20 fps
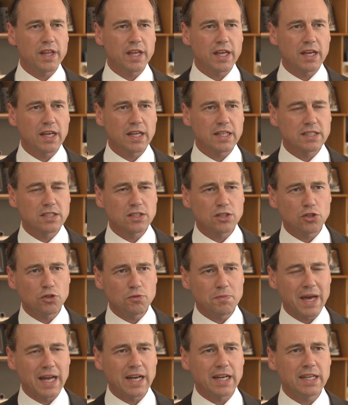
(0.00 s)
there's
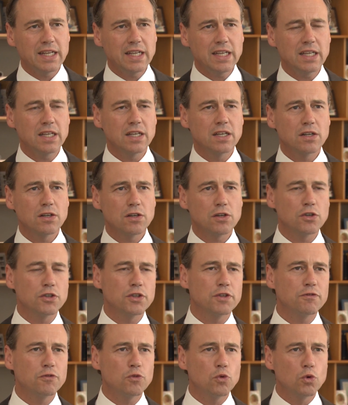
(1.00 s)
humanity
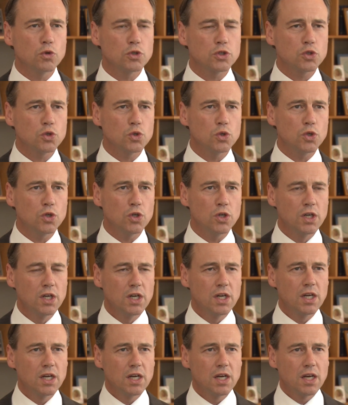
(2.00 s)
on the foreshore
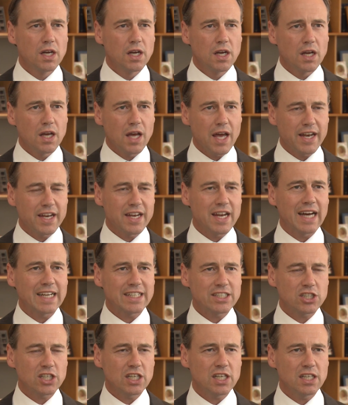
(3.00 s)
and
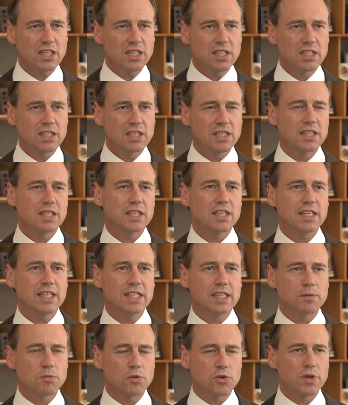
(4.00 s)
nature
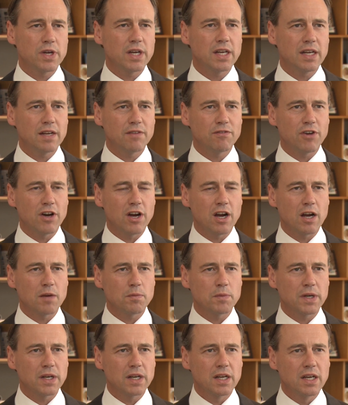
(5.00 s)
in the marine
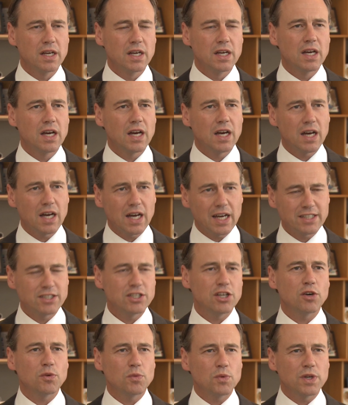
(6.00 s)
environment are
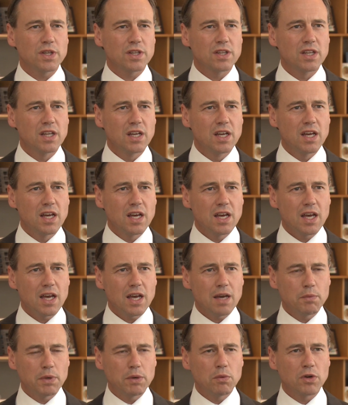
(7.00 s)
dealt with.
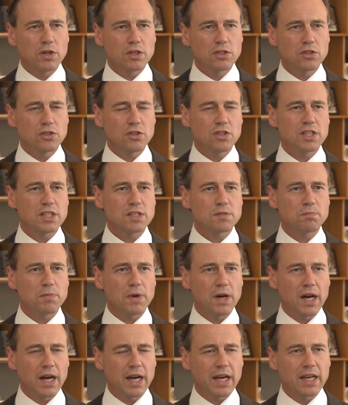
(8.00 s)
And we want to do this
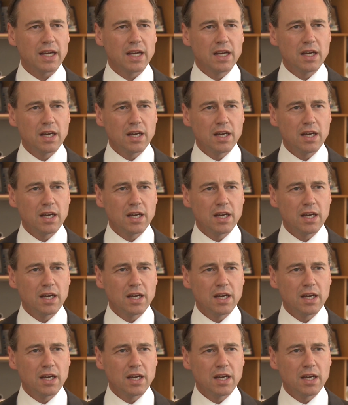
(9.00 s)
by